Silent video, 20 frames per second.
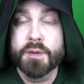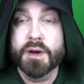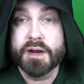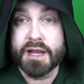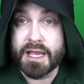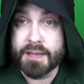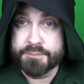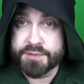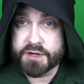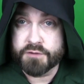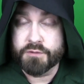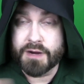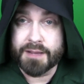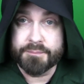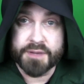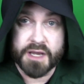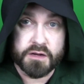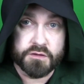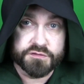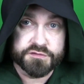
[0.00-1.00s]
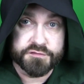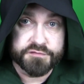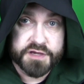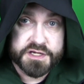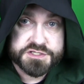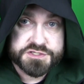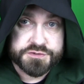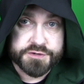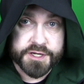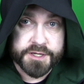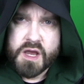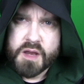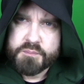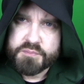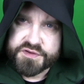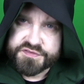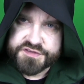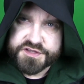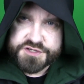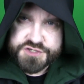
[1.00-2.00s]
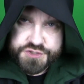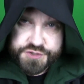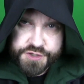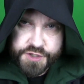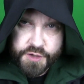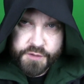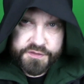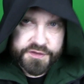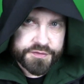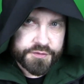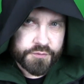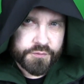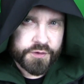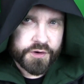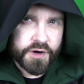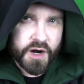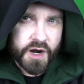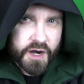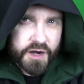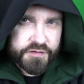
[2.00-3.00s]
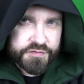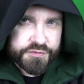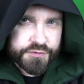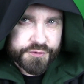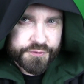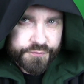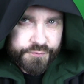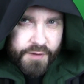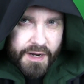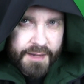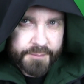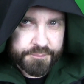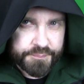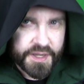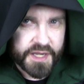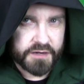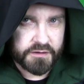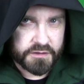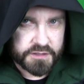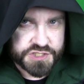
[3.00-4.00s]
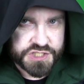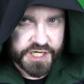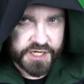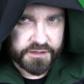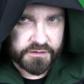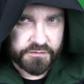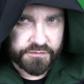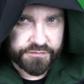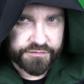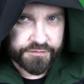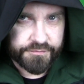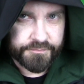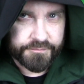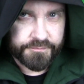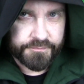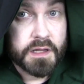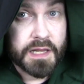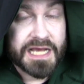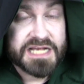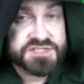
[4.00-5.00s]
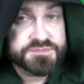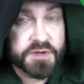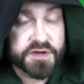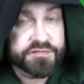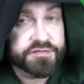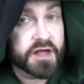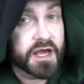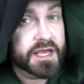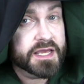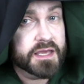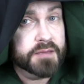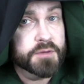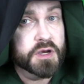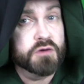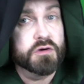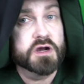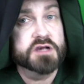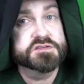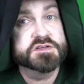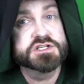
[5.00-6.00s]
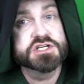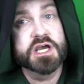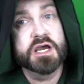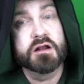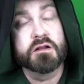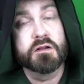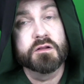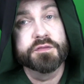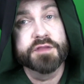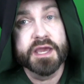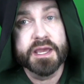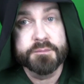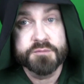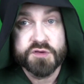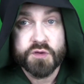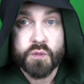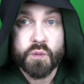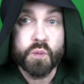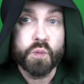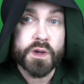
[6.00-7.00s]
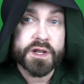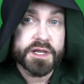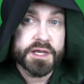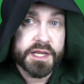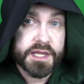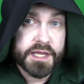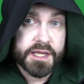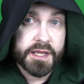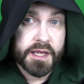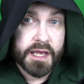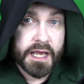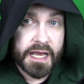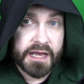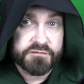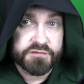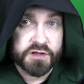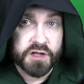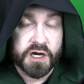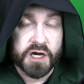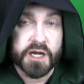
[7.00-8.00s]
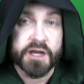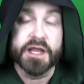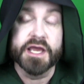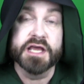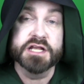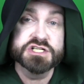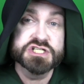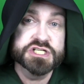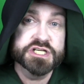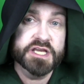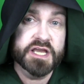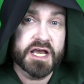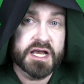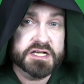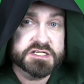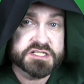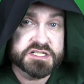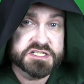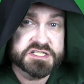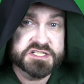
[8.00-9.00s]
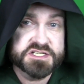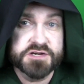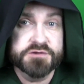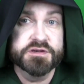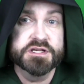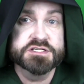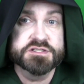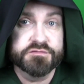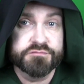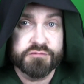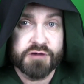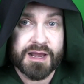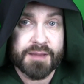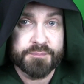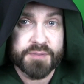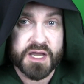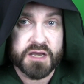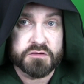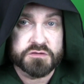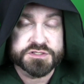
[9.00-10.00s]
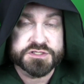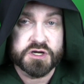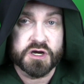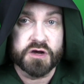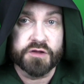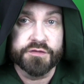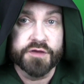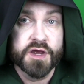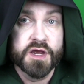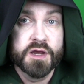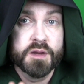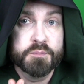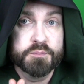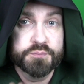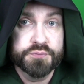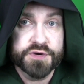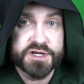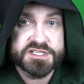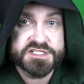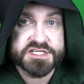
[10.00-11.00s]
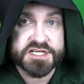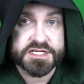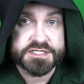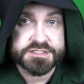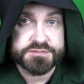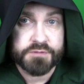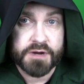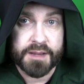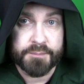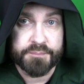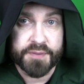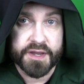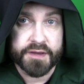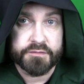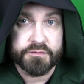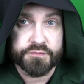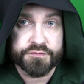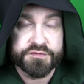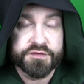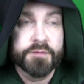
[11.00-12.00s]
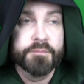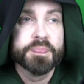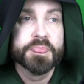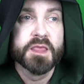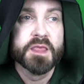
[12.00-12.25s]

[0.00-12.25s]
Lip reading: about epic rap battles of history, but did you know that there were other rap battle channels? Last month, I came across a channel named Whitney Avalon, and she has a series of rap battles called Princess Rap Battles,